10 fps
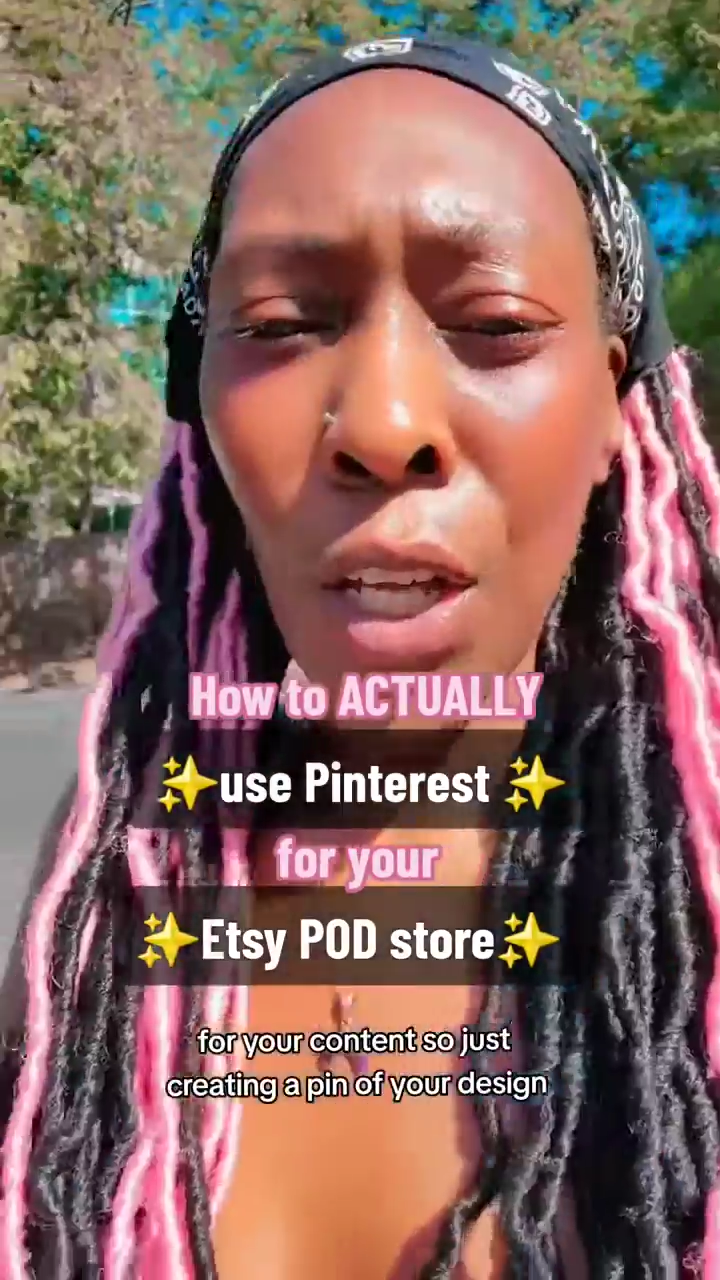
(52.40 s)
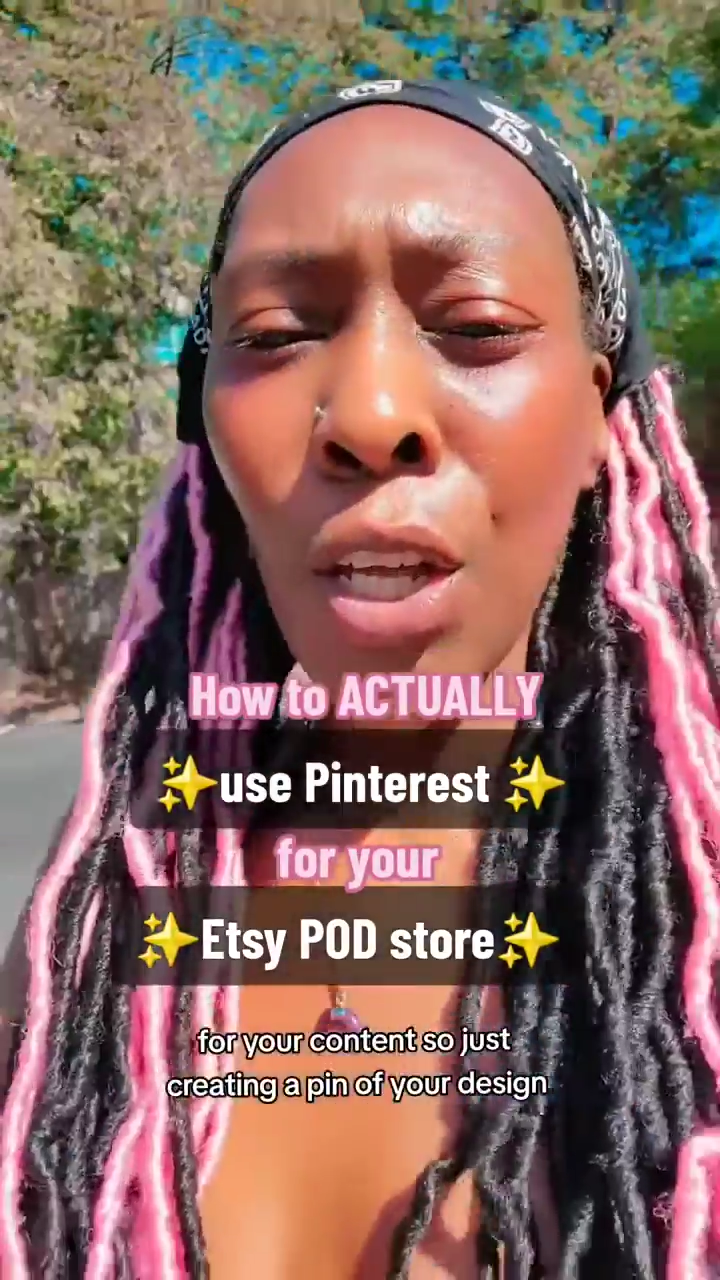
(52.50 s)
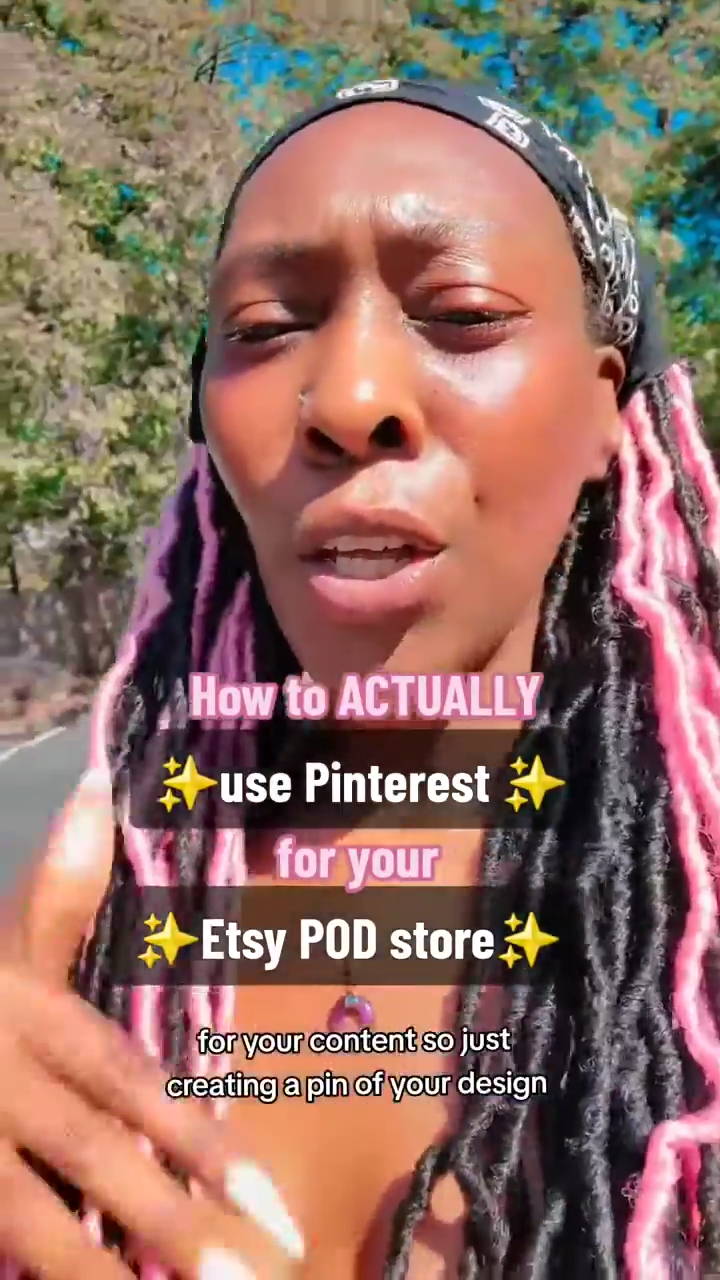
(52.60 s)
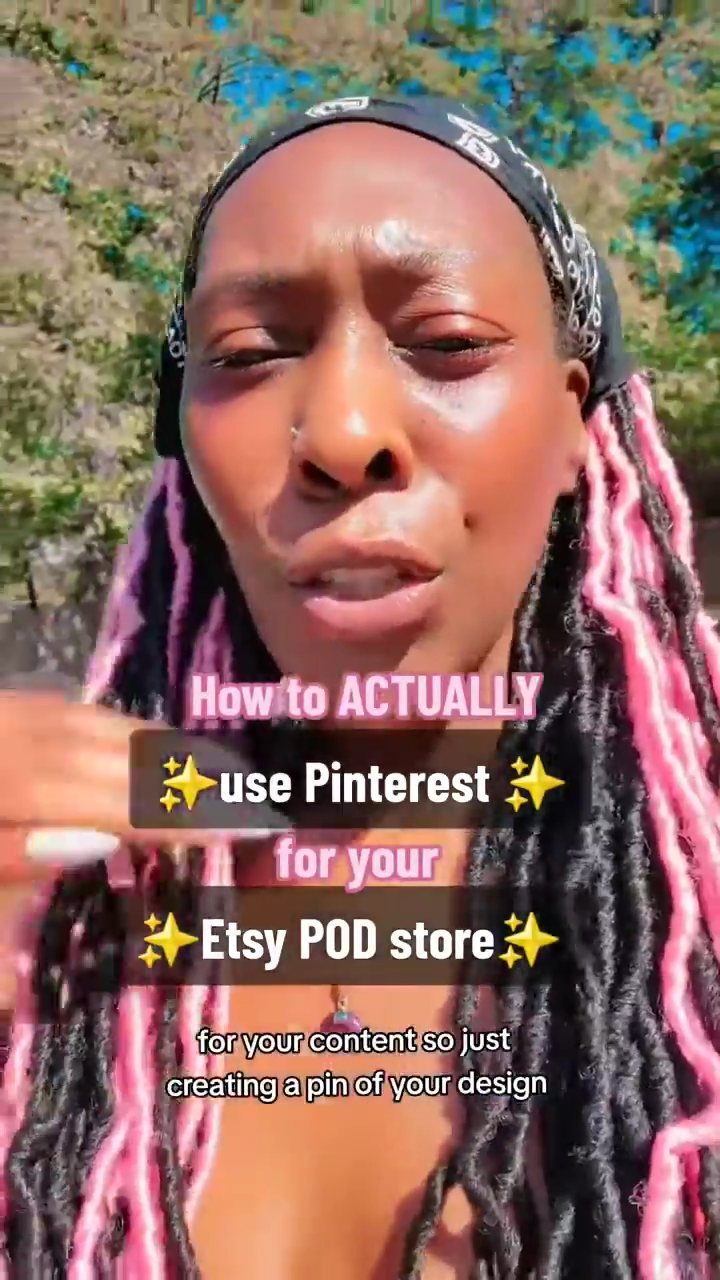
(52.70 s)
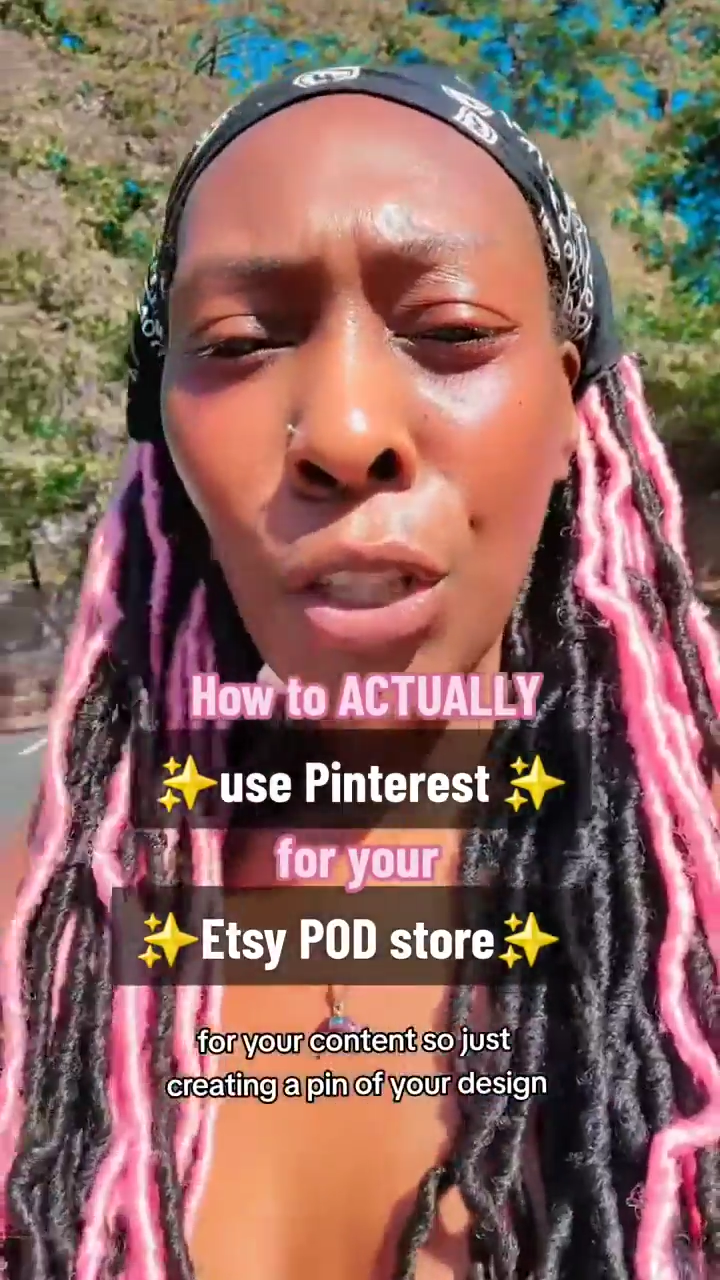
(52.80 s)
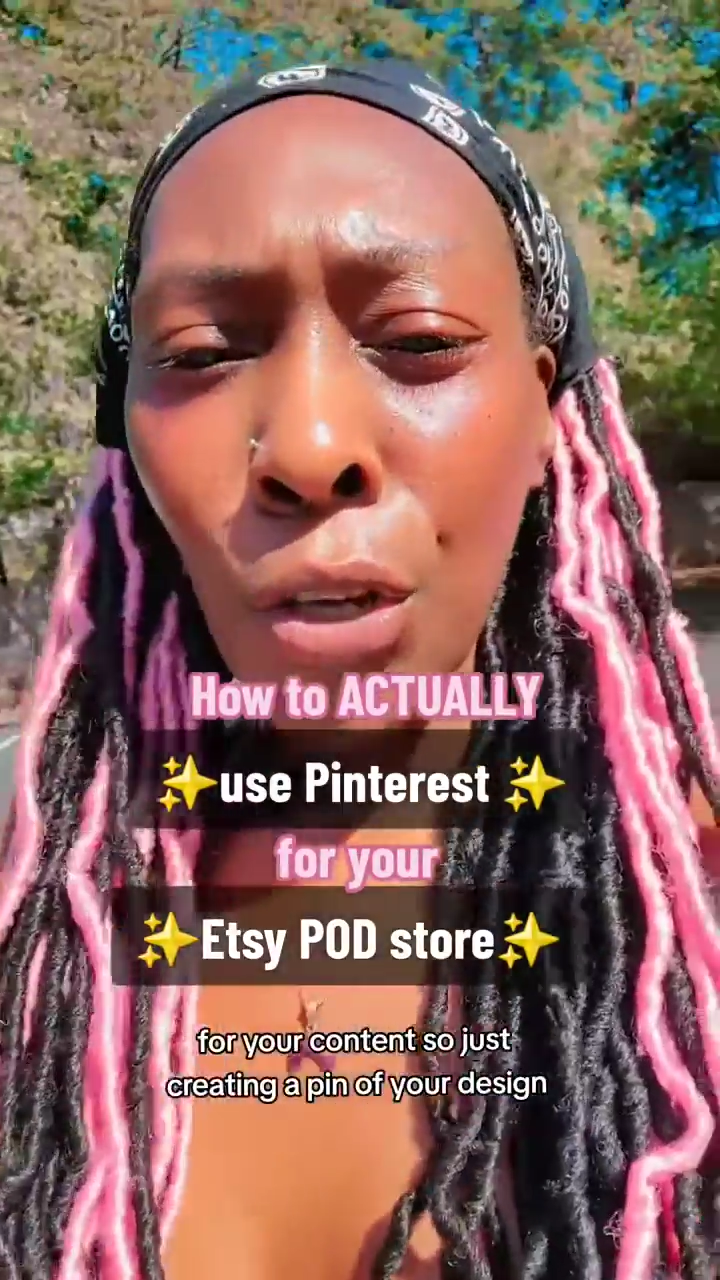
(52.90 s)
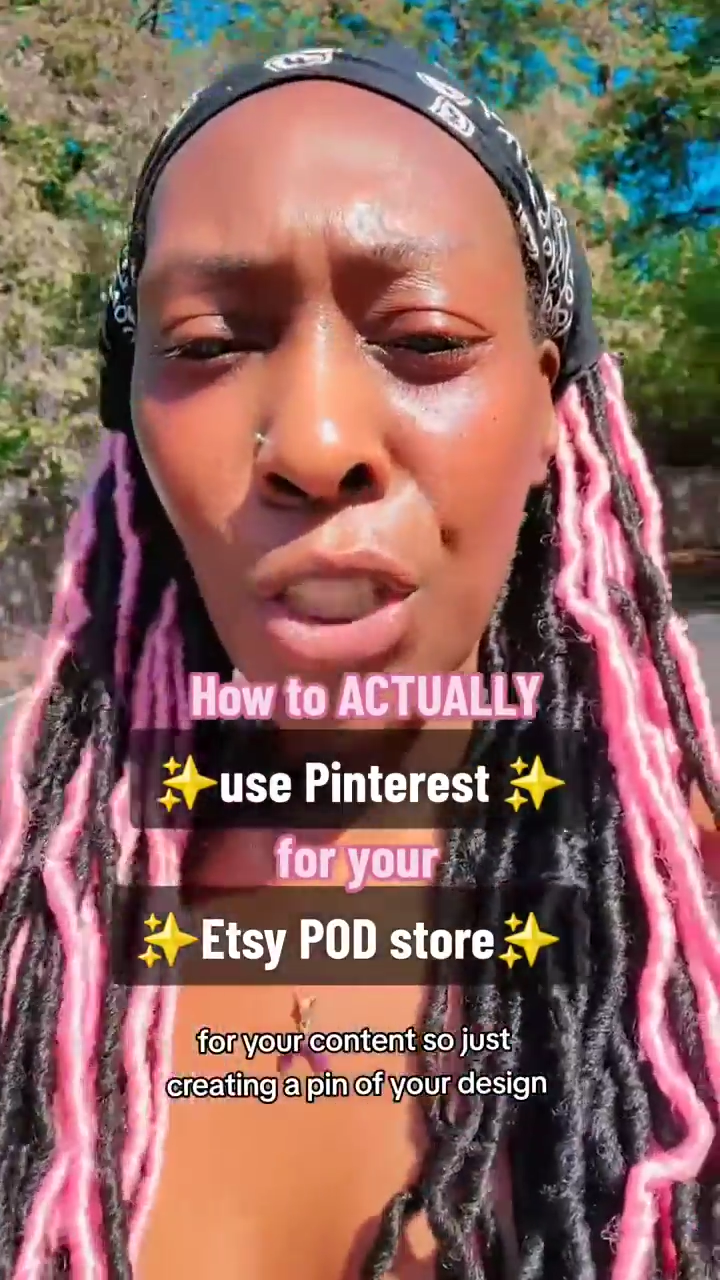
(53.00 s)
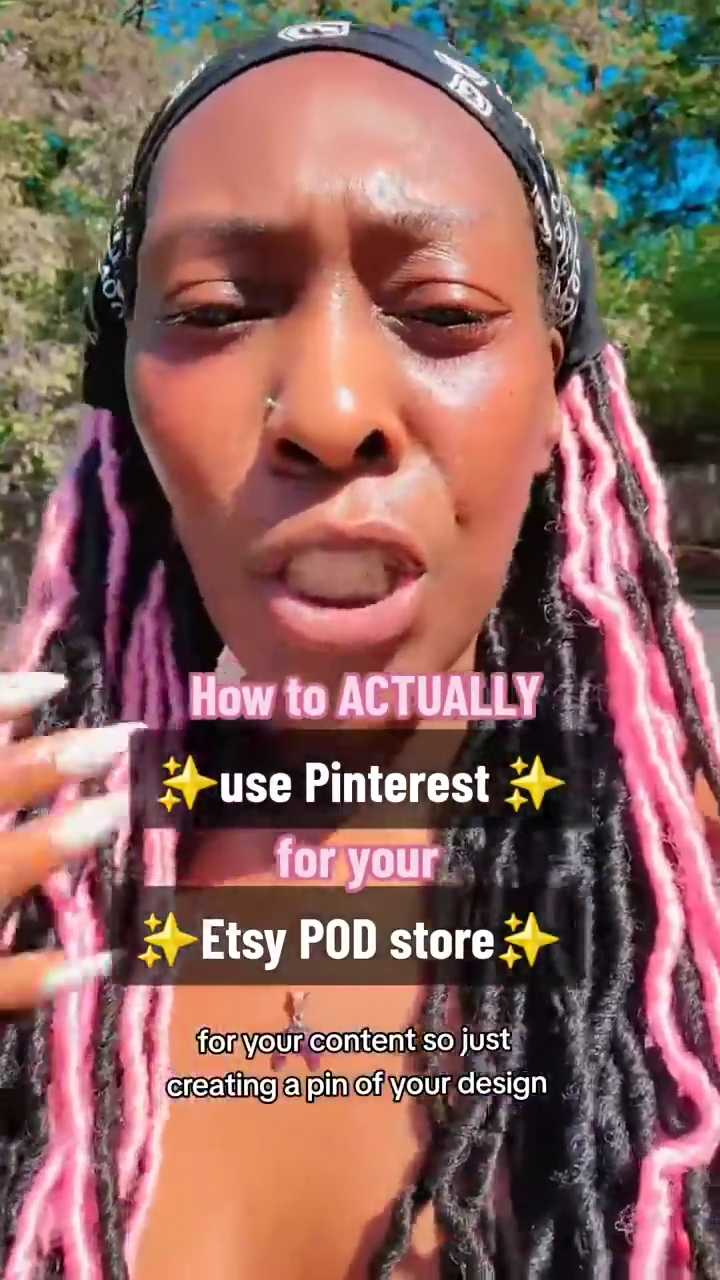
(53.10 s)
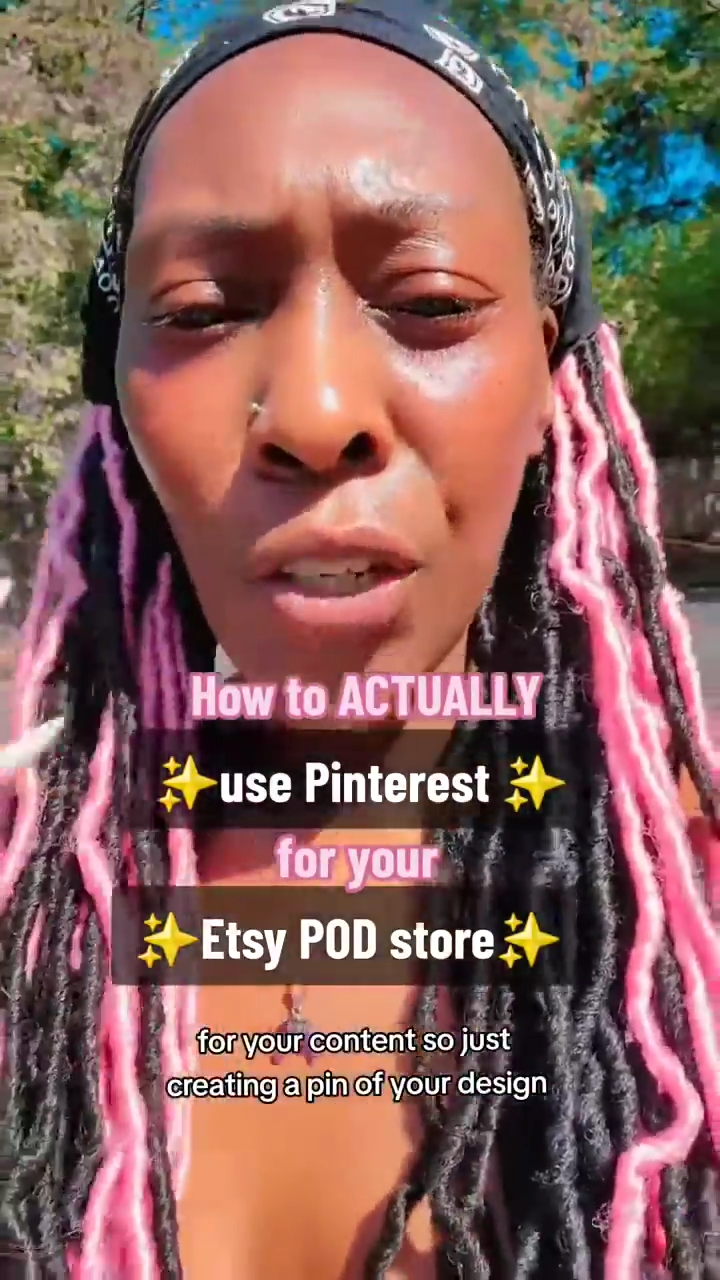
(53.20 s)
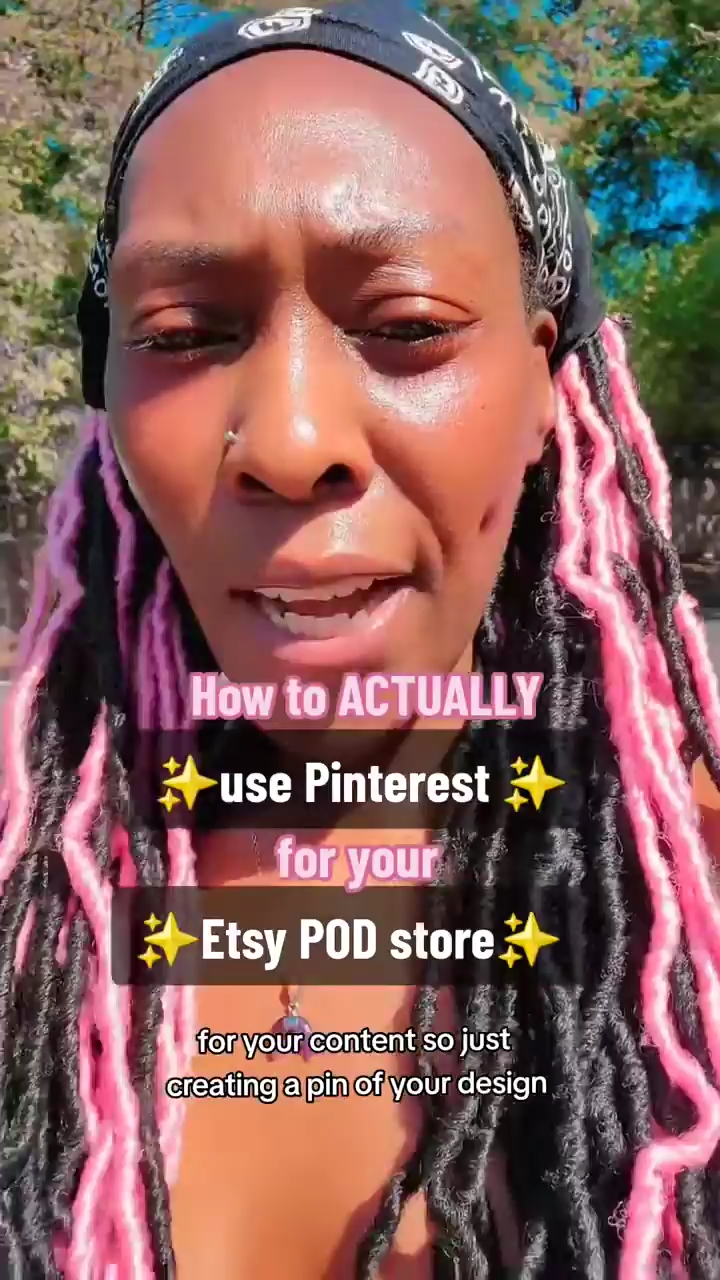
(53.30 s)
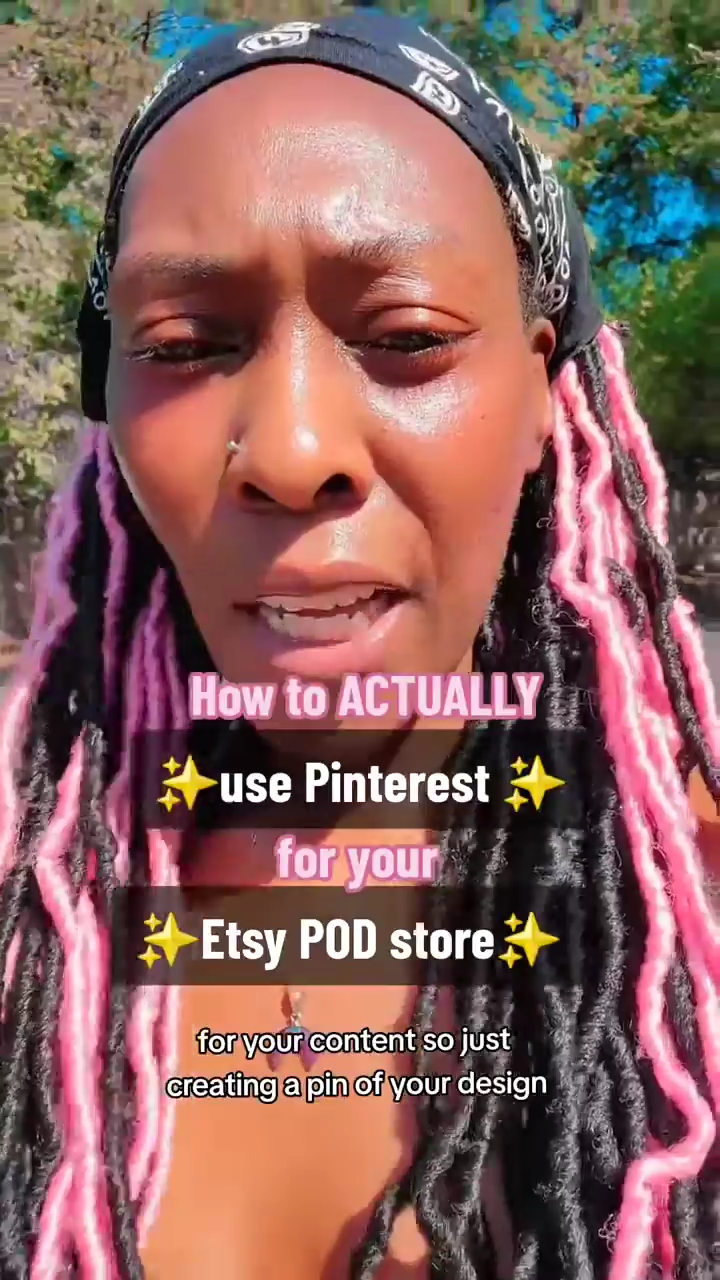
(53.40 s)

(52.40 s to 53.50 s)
just creating a pin